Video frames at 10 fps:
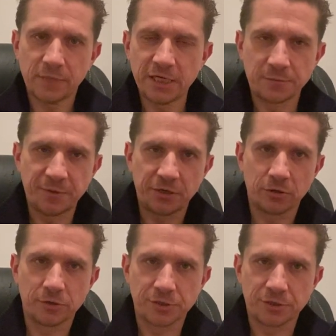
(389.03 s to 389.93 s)
is
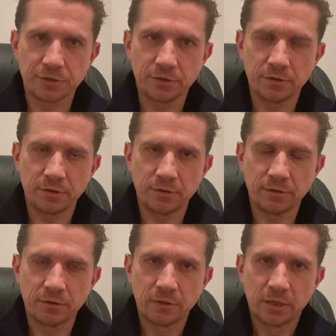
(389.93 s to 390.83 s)
because
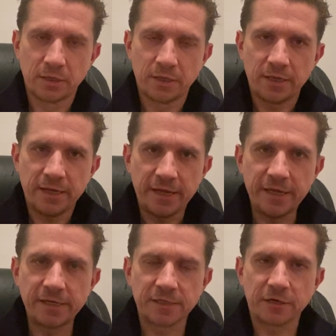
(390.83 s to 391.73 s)

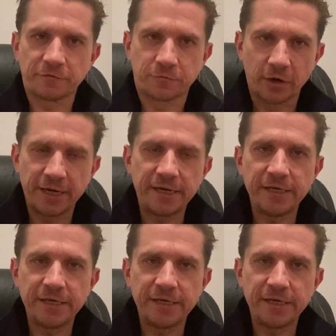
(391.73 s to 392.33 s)
he is unafraid.